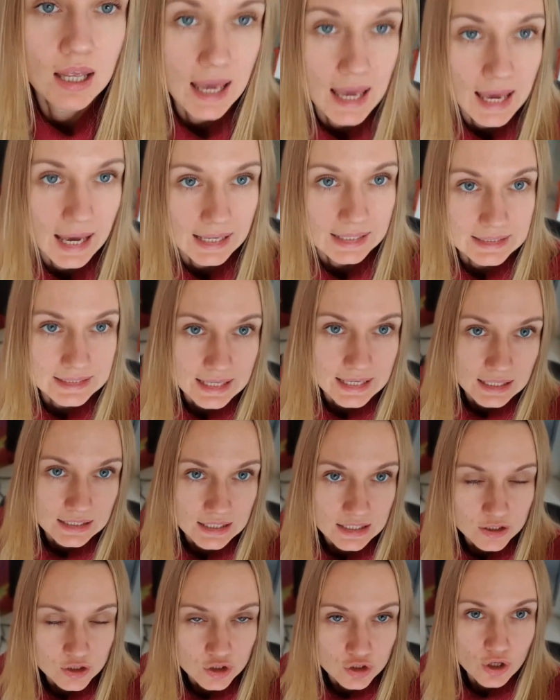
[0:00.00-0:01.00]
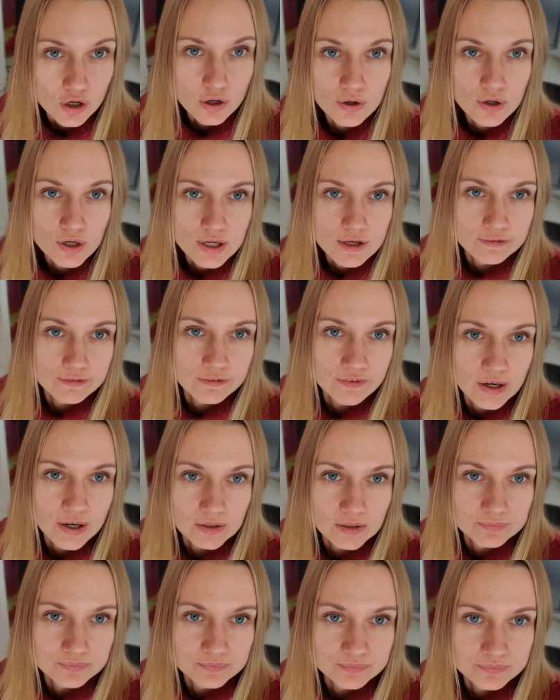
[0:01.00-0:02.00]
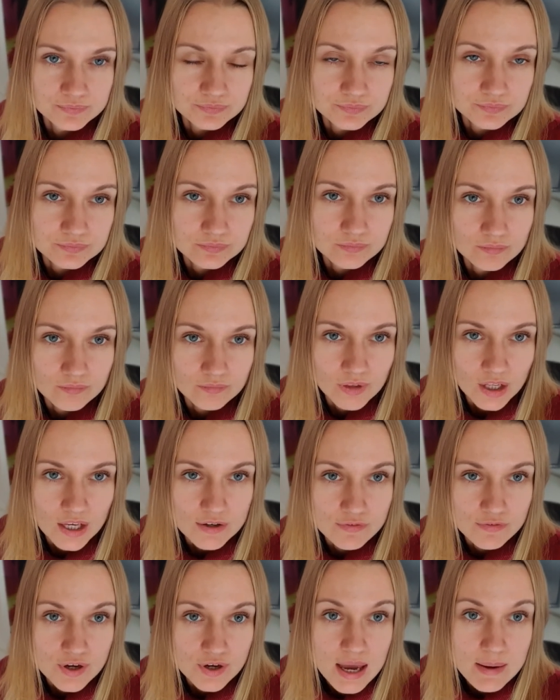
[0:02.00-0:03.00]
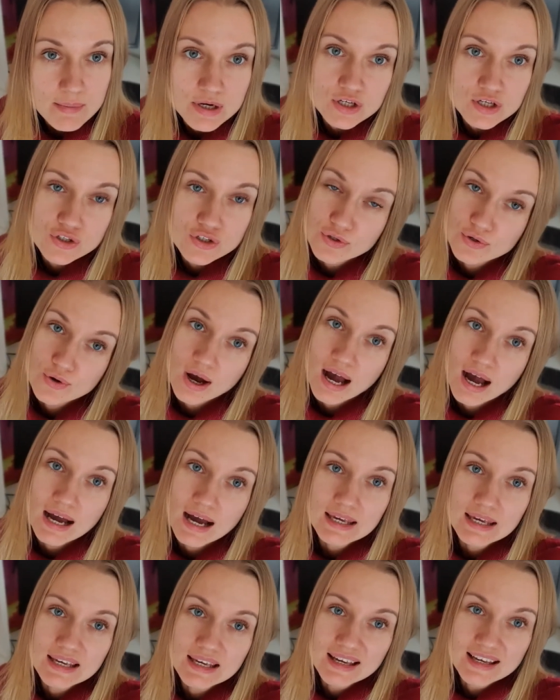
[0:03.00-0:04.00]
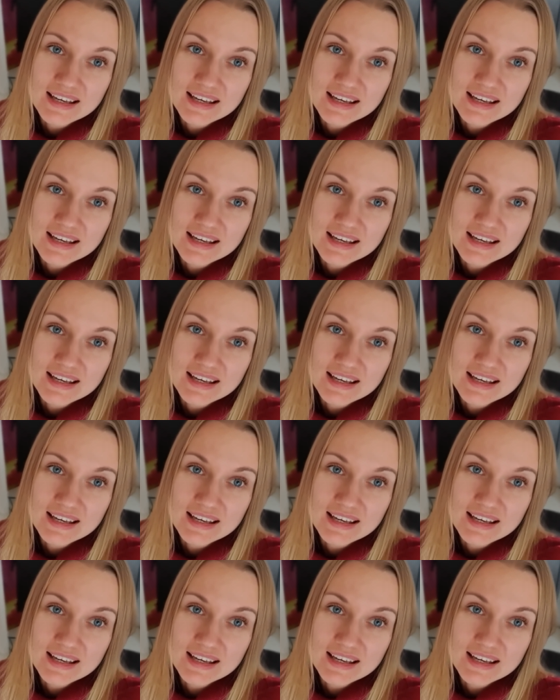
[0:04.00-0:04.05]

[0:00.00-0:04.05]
And again, if your camera is too high,